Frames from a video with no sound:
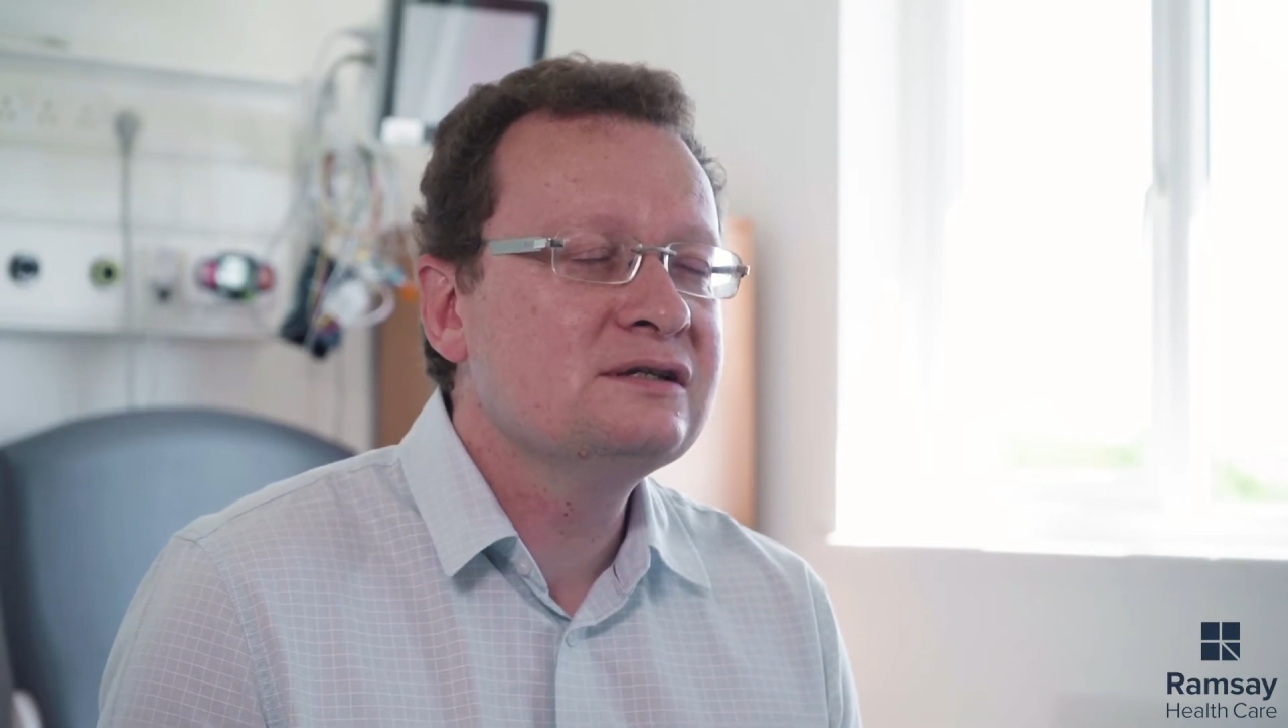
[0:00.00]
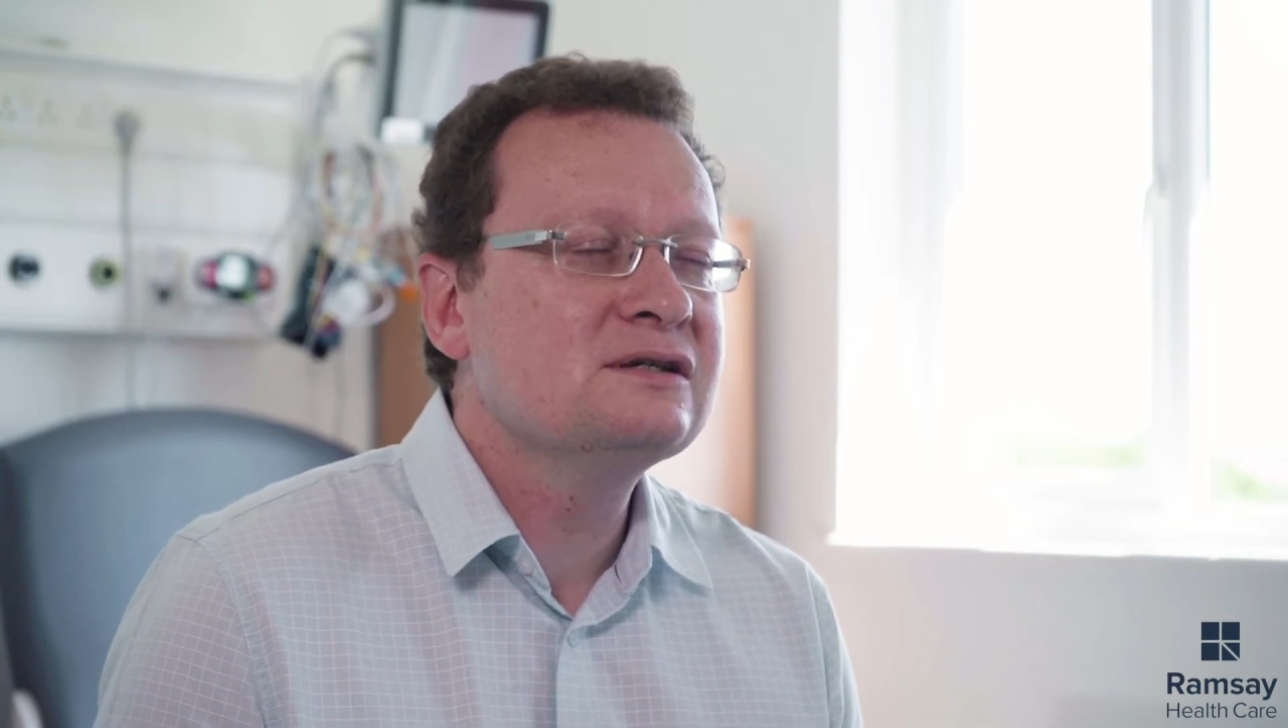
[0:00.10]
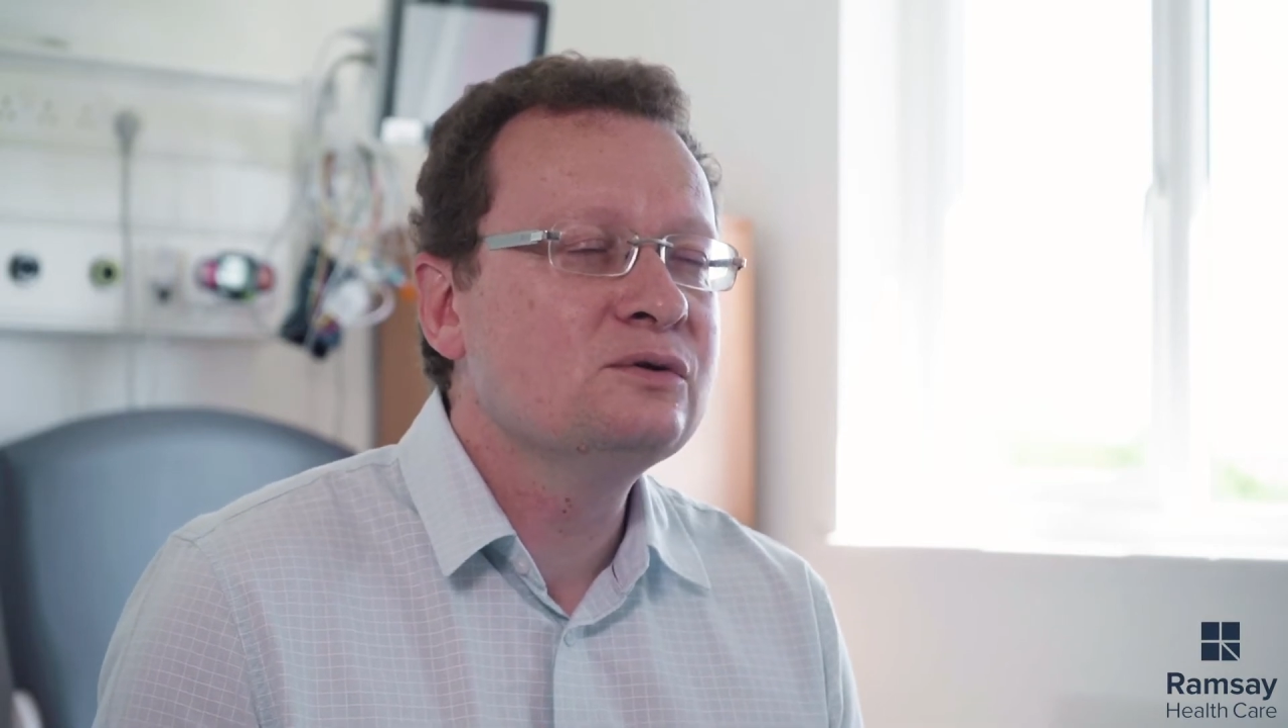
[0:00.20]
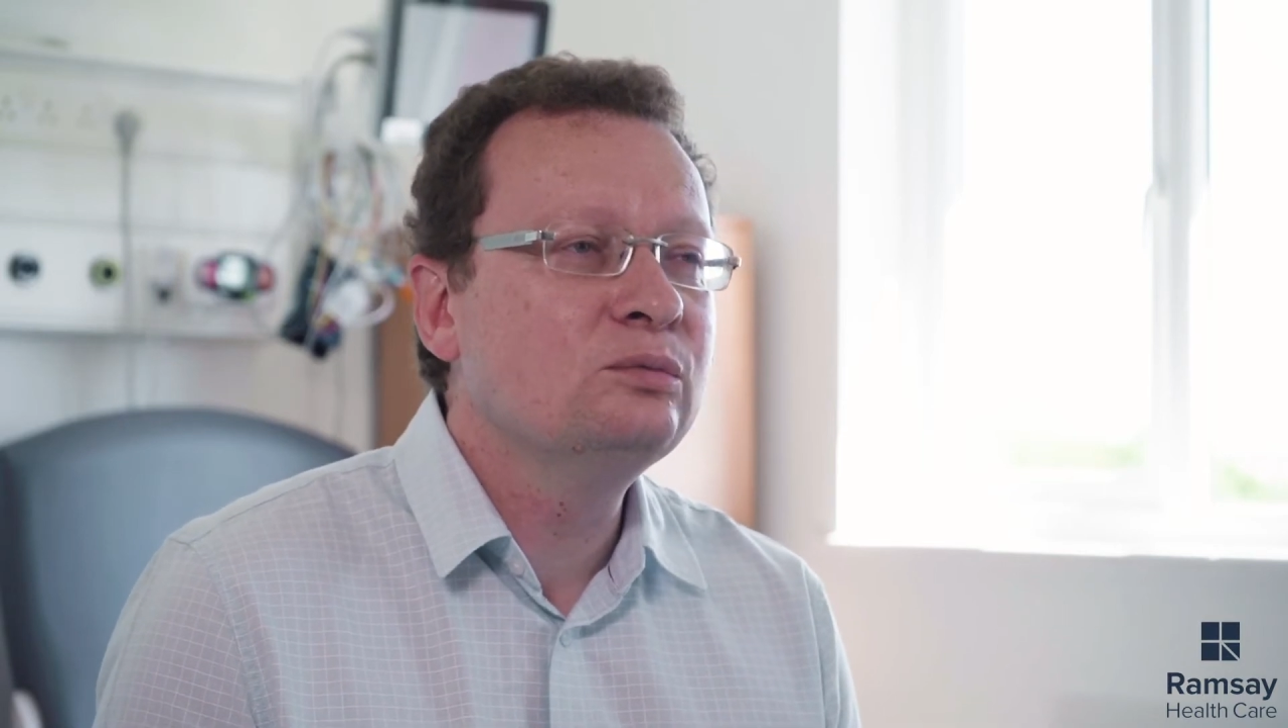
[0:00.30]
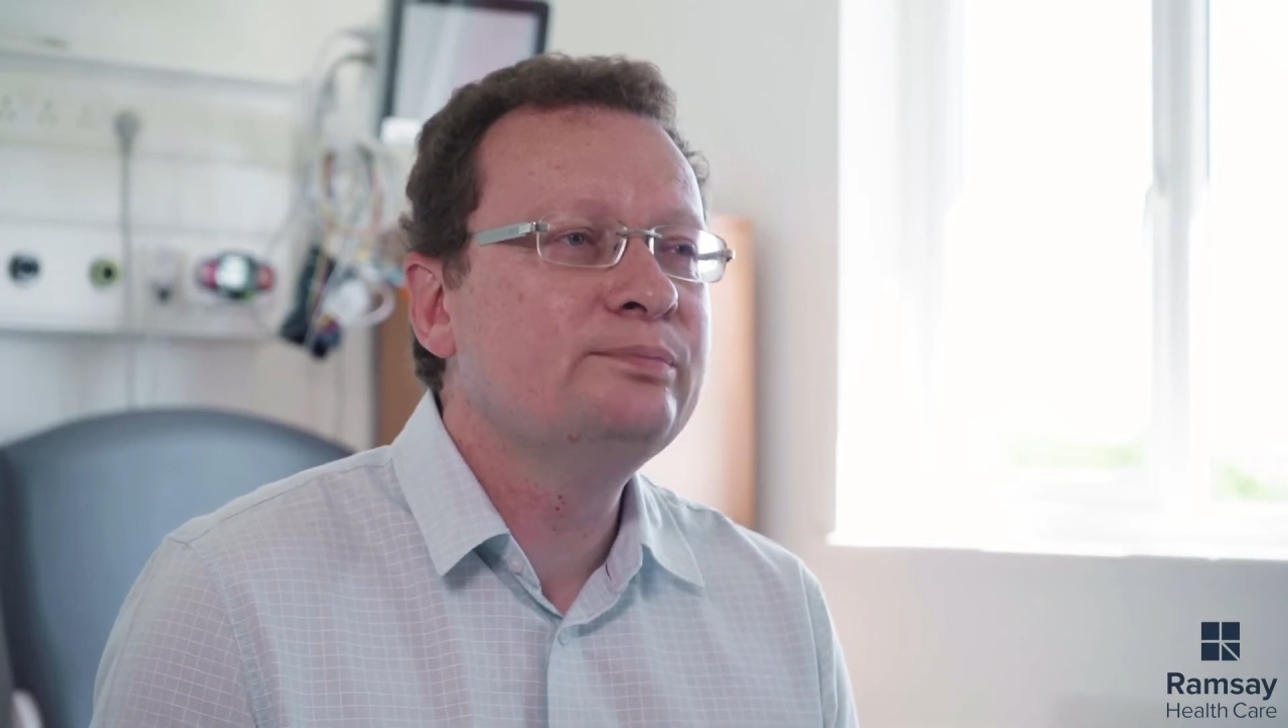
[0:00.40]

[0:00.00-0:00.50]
is called